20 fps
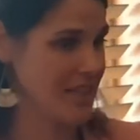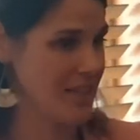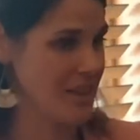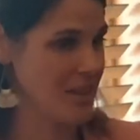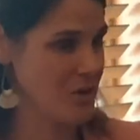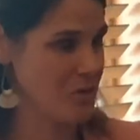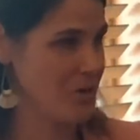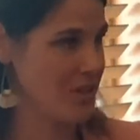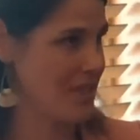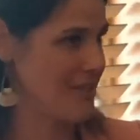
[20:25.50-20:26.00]
in
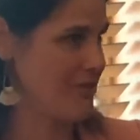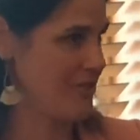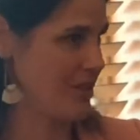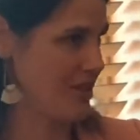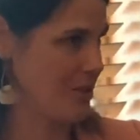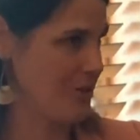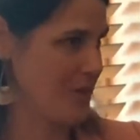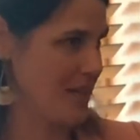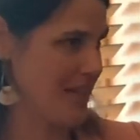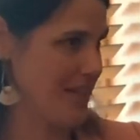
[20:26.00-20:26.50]
3 different
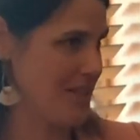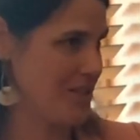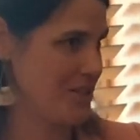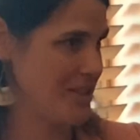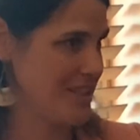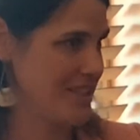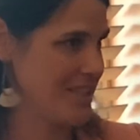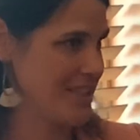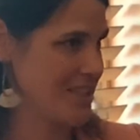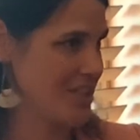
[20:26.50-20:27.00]

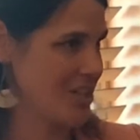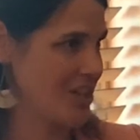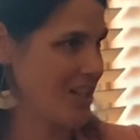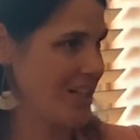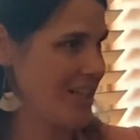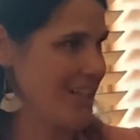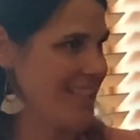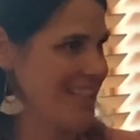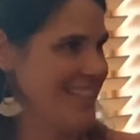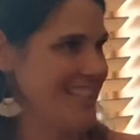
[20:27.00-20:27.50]
locations
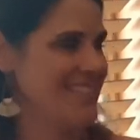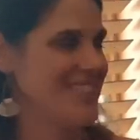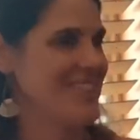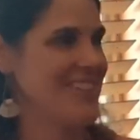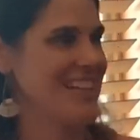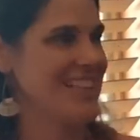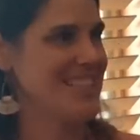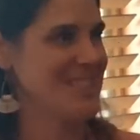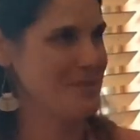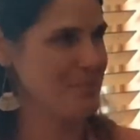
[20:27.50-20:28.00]
currently, so
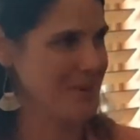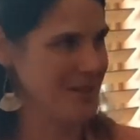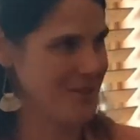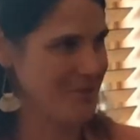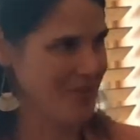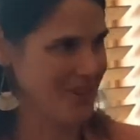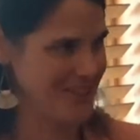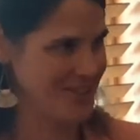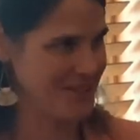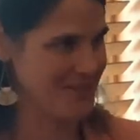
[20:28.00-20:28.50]
that's been
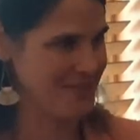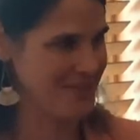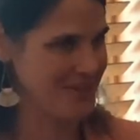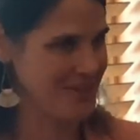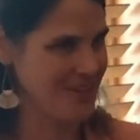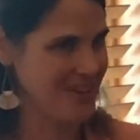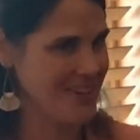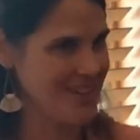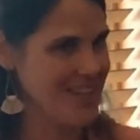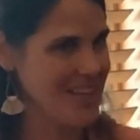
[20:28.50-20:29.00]

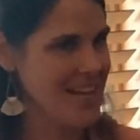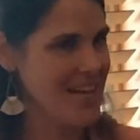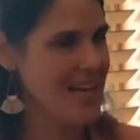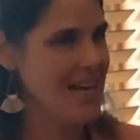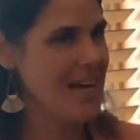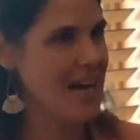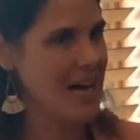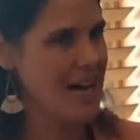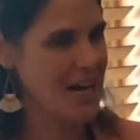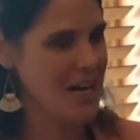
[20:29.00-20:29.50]
wonderful.
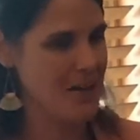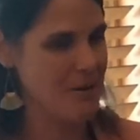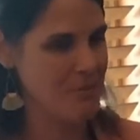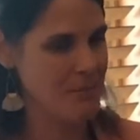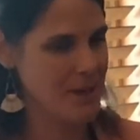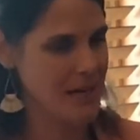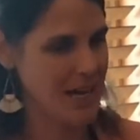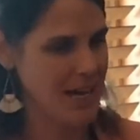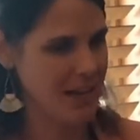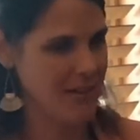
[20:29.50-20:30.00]

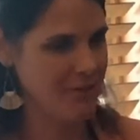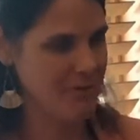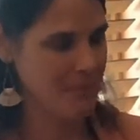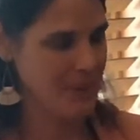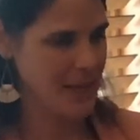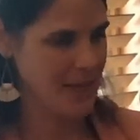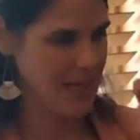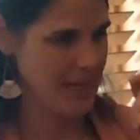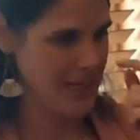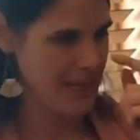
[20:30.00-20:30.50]
But I've
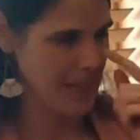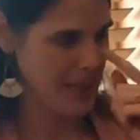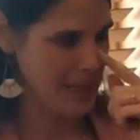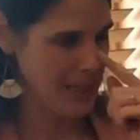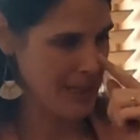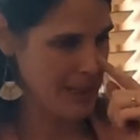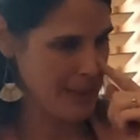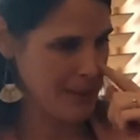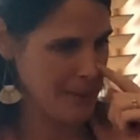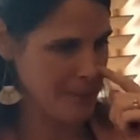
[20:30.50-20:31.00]
made
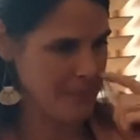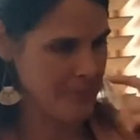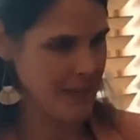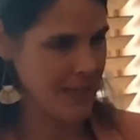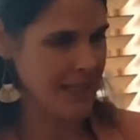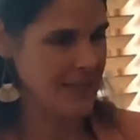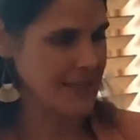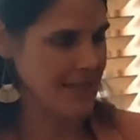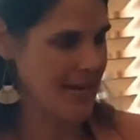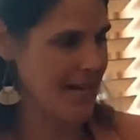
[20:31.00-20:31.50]

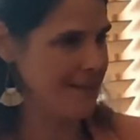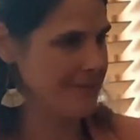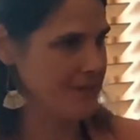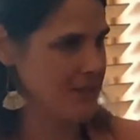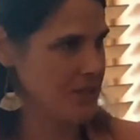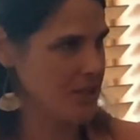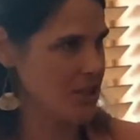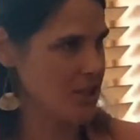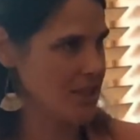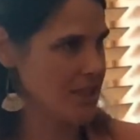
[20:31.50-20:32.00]
like
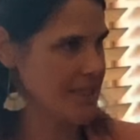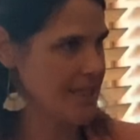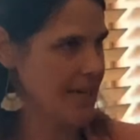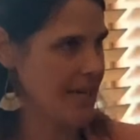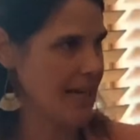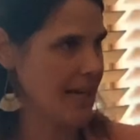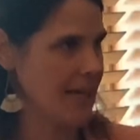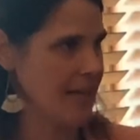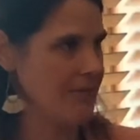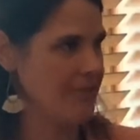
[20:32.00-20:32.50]
lavender
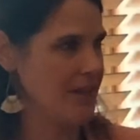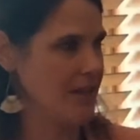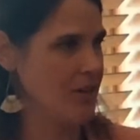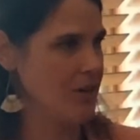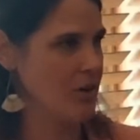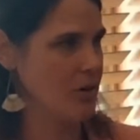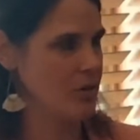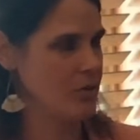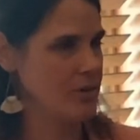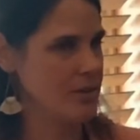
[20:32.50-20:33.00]
salve, and
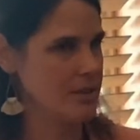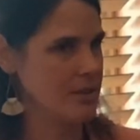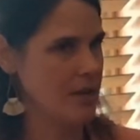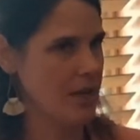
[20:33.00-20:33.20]
those